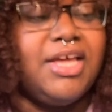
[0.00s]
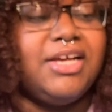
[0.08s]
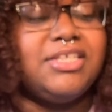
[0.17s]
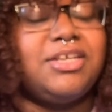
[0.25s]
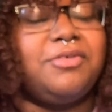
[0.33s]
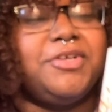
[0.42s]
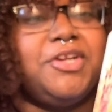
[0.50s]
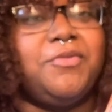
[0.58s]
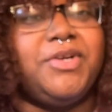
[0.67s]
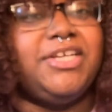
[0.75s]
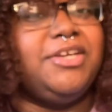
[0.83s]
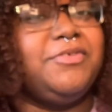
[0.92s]
because I really don't
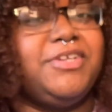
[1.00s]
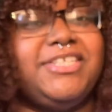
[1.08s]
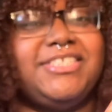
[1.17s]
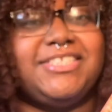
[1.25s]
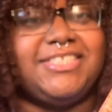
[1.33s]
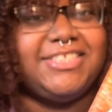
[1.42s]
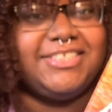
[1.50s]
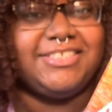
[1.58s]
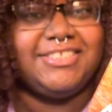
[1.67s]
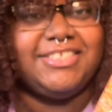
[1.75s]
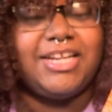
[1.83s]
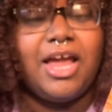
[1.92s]
want to get rid of this edition.